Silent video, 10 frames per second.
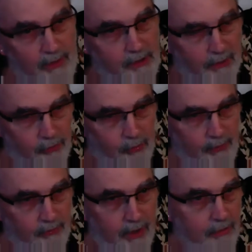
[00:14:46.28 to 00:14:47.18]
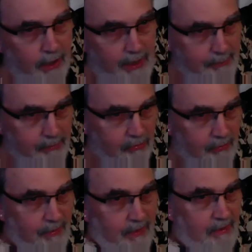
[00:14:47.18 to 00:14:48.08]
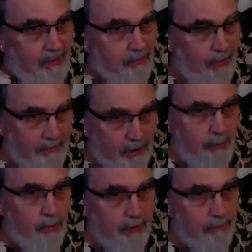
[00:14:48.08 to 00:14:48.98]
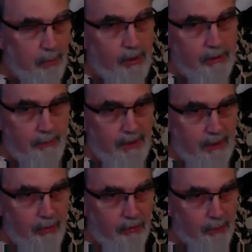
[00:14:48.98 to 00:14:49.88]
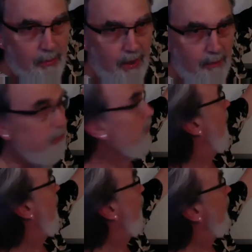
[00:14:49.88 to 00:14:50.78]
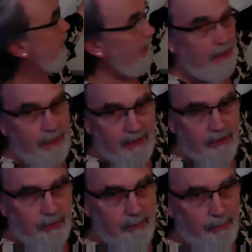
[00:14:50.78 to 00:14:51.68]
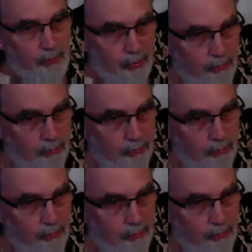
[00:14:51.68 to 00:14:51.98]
consequence, nothing happens. So that's how we try to break a behavior that's a problem, is break that connection. But since